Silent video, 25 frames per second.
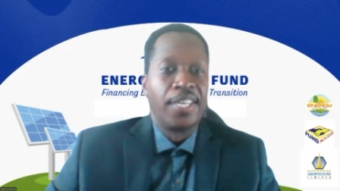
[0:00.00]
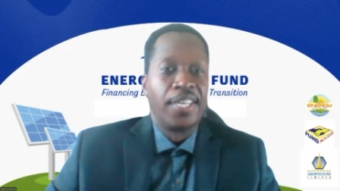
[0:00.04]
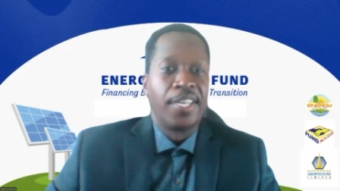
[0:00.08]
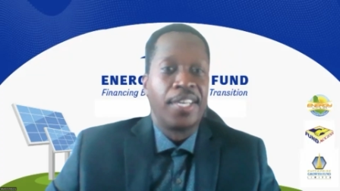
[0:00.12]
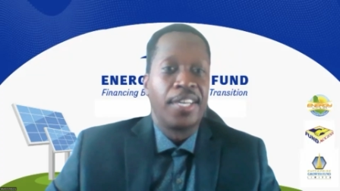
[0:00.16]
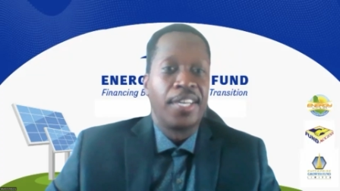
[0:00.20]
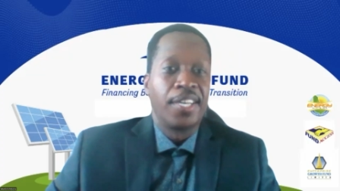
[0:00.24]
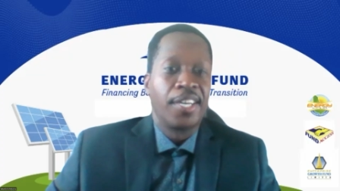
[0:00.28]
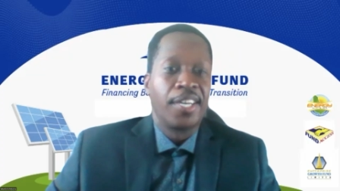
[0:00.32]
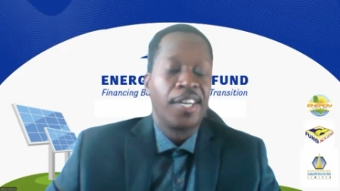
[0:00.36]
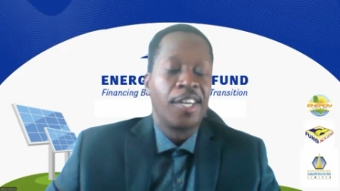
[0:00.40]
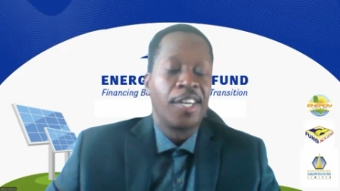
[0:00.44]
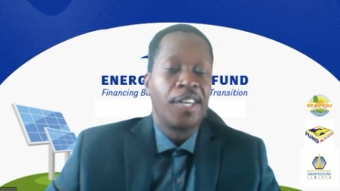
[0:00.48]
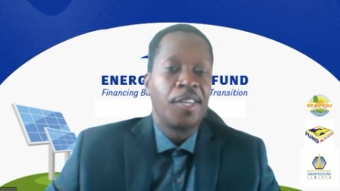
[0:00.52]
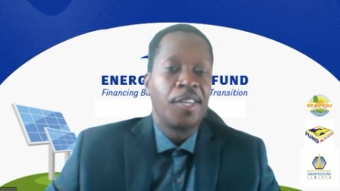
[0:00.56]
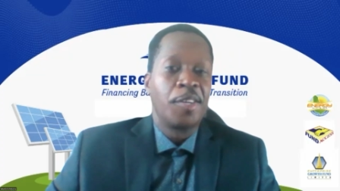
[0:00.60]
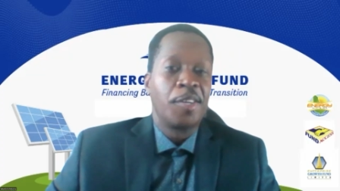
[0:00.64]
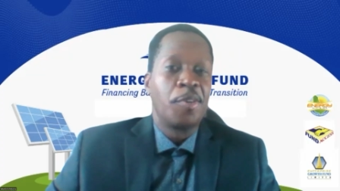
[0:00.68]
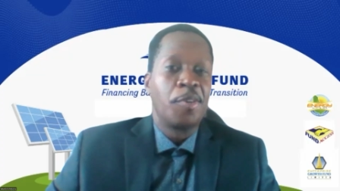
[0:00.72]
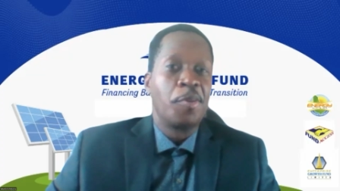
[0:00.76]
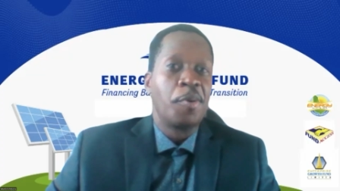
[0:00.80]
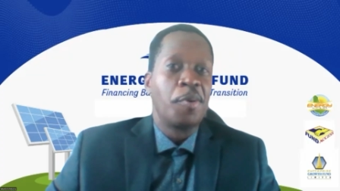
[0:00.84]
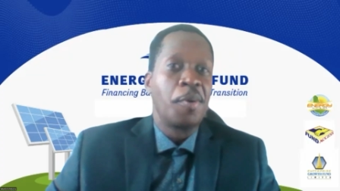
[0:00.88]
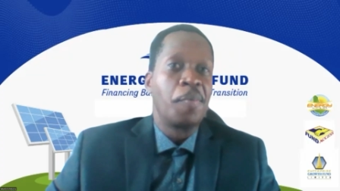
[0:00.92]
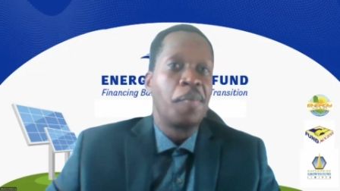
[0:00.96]
Uh,
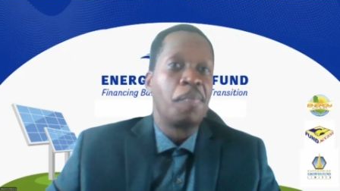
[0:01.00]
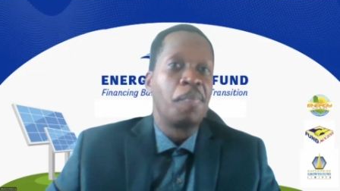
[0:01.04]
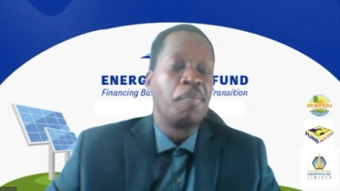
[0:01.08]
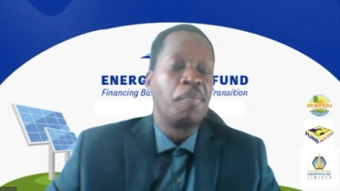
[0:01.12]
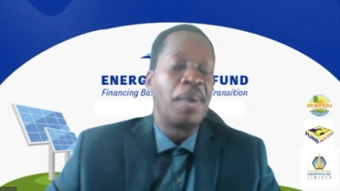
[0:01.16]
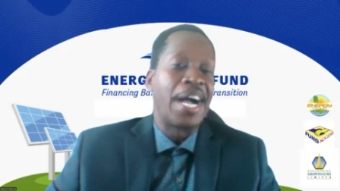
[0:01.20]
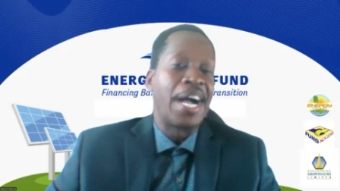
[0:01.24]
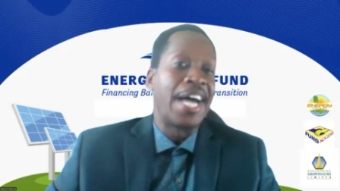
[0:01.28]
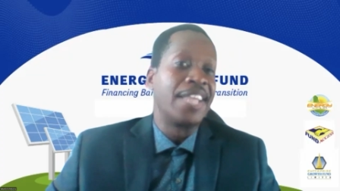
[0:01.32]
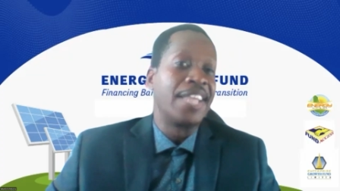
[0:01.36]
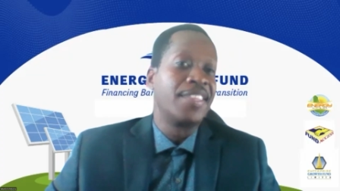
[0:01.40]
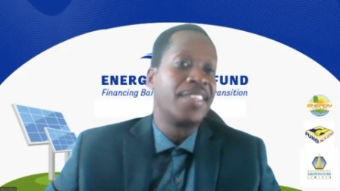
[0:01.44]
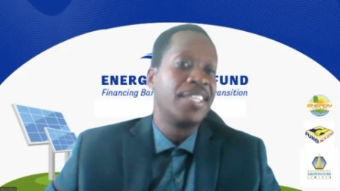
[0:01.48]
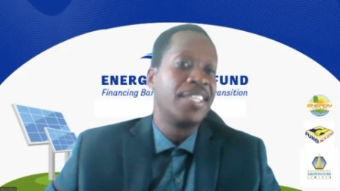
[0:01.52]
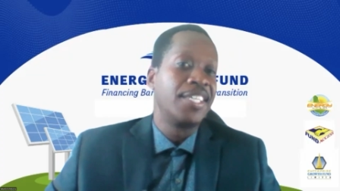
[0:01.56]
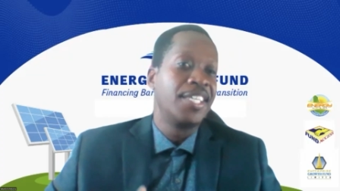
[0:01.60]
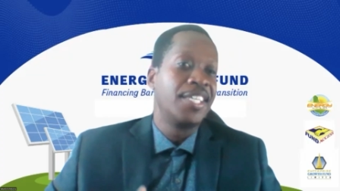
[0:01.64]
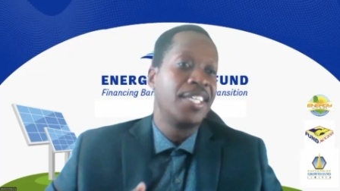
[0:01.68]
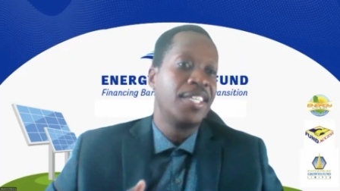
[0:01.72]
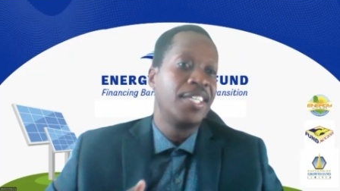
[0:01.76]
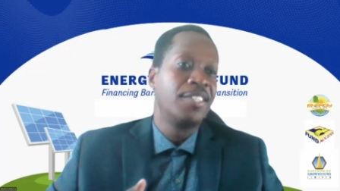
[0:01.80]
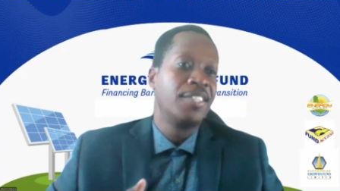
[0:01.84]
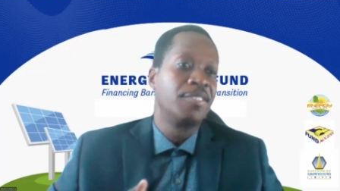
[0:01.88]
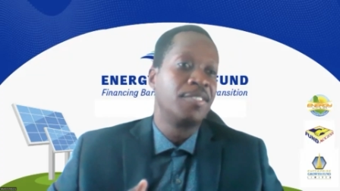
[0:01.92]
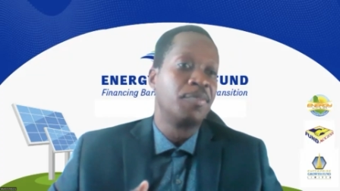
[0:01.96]
at
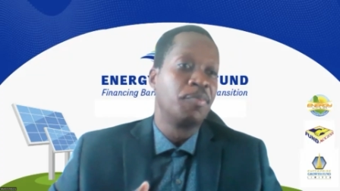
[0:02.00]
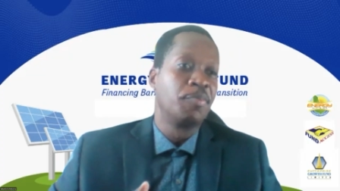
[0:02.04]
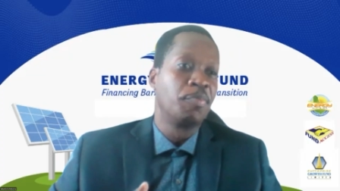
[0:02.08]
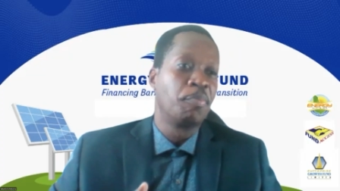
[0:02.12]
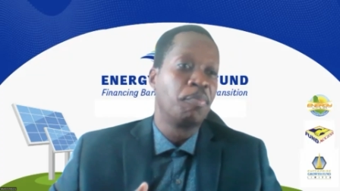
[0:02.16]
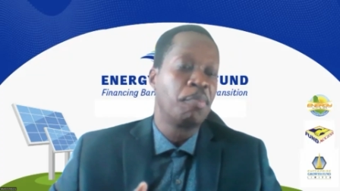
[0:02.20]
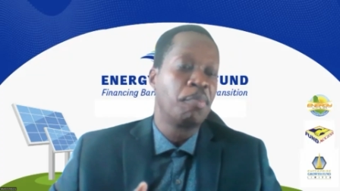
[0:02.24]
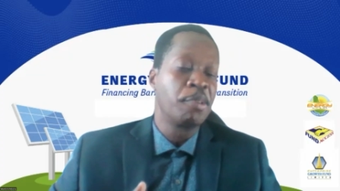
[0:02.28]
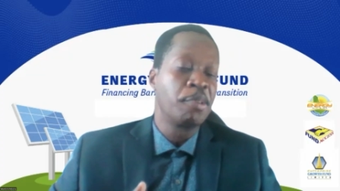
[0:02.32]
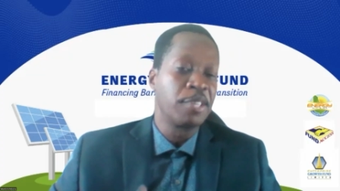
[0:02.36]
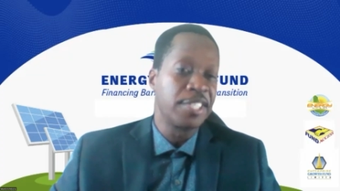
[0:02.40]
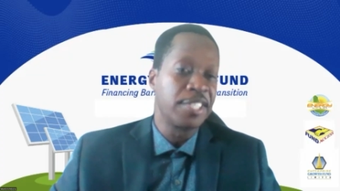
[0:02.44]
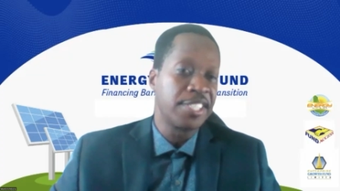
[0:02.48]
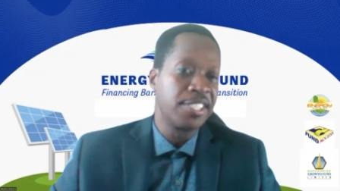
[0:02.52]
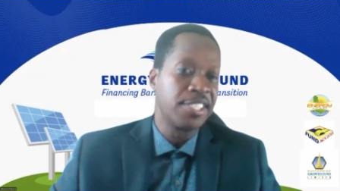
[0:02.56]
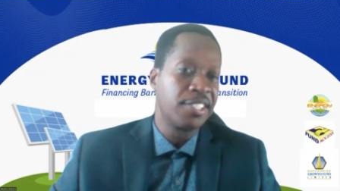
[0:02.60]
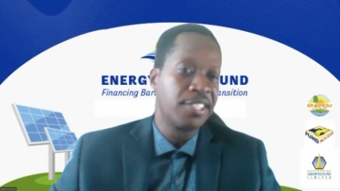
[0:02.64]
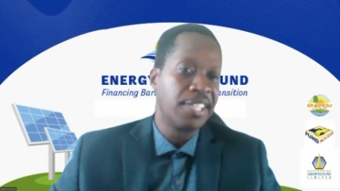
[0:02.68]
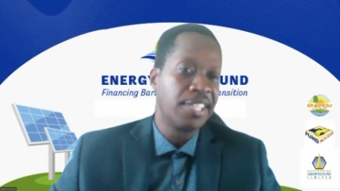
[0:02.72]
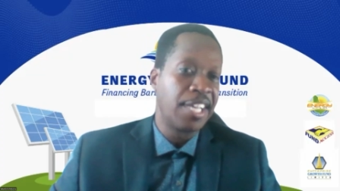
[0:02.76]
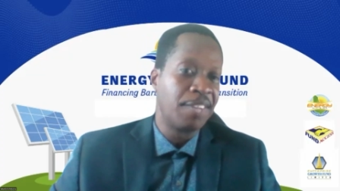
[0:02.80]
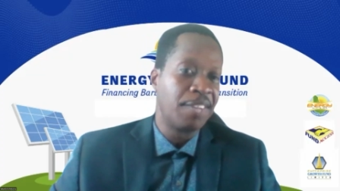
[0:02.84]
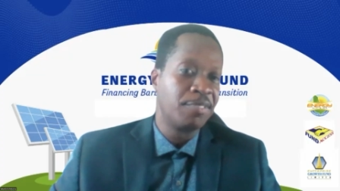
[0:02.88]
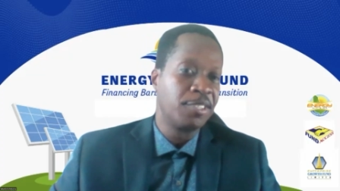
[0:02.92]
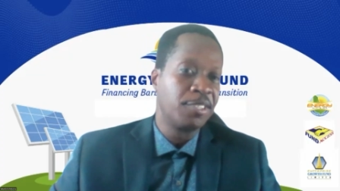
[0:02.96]
the personal
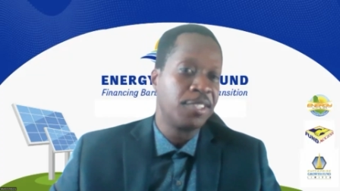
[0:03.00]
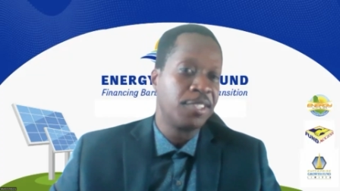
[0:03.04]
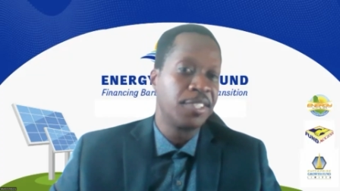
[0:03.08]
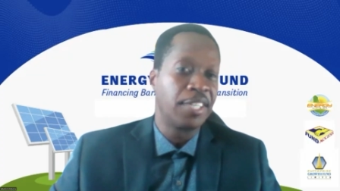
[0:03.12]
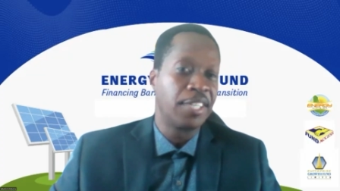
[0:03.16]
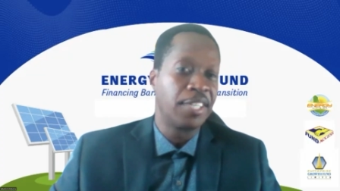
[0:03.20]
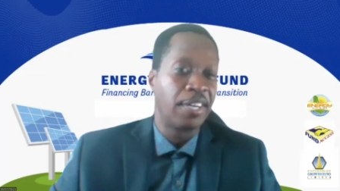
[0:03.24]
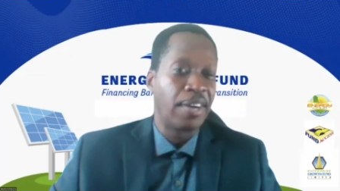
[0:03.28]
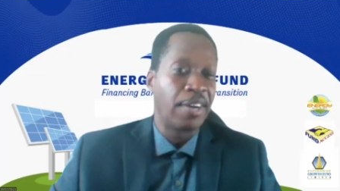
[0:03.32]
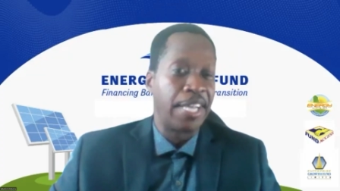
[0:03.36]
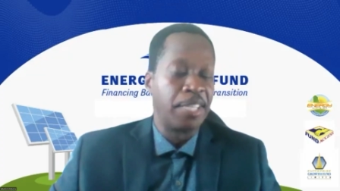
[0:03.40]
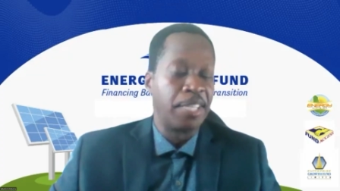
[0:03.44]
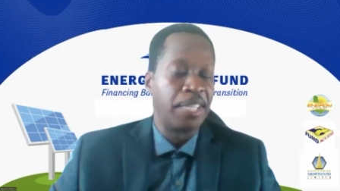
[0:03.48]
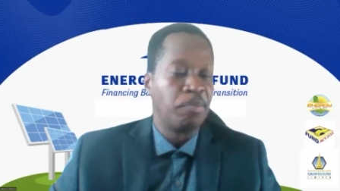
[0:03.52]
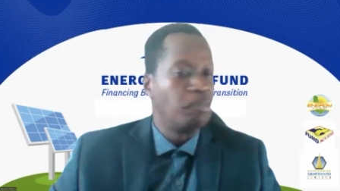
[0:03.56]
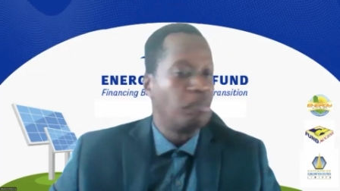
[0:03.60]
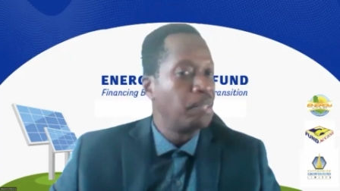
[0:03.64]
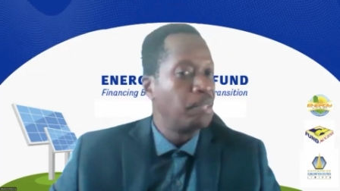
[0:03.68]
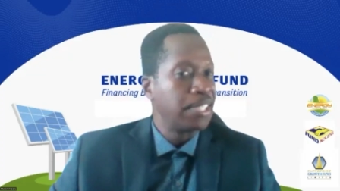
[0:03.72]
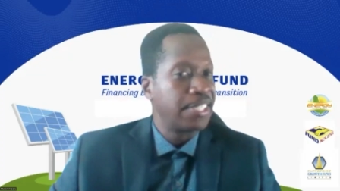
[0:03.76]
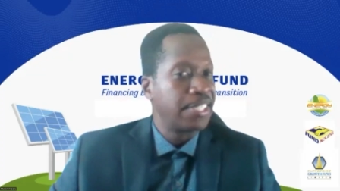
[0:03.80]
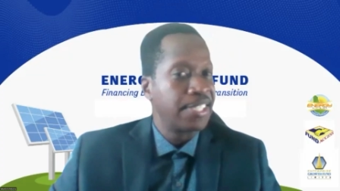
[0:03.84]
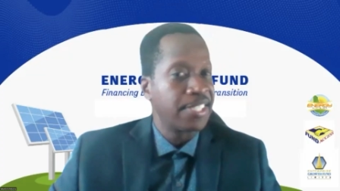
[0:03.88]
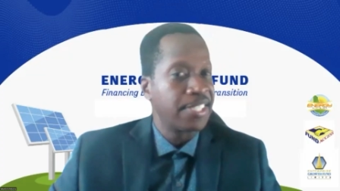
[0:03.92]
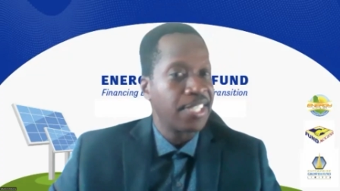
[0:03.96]
level or at the
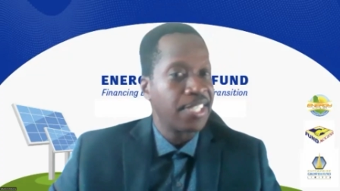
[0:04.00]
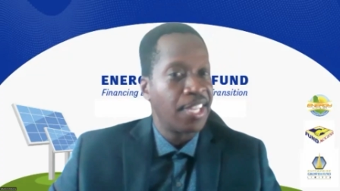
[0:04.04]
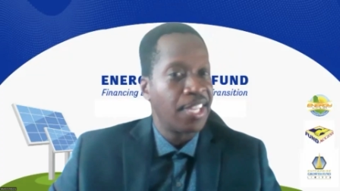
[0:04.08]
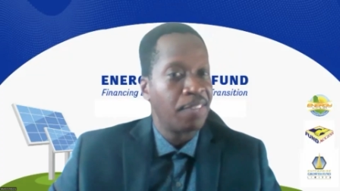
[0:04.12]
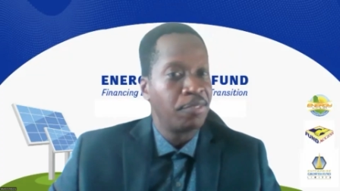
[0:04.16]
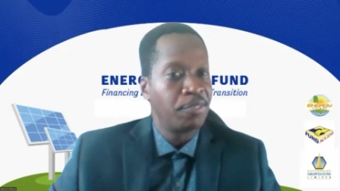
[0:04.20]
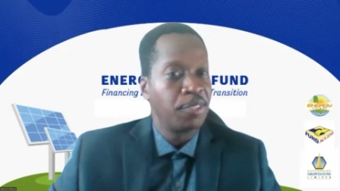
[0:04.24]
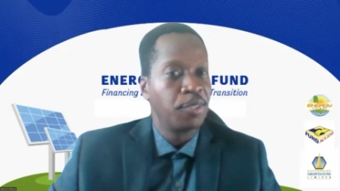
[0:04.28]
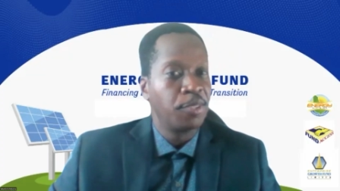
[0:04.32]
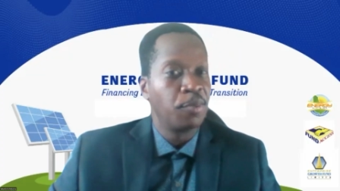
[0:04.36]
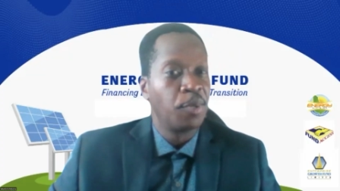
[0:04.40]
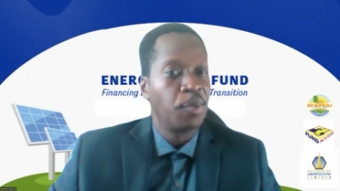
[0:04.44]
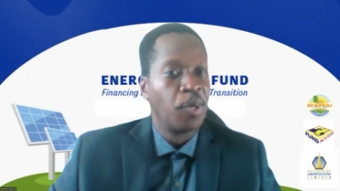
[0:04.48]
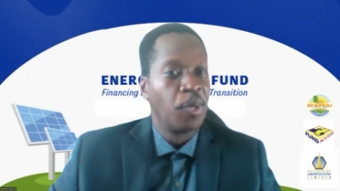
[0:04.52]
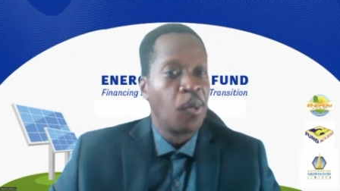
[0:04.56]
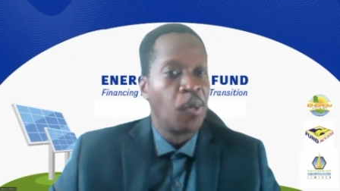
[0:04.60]
business level,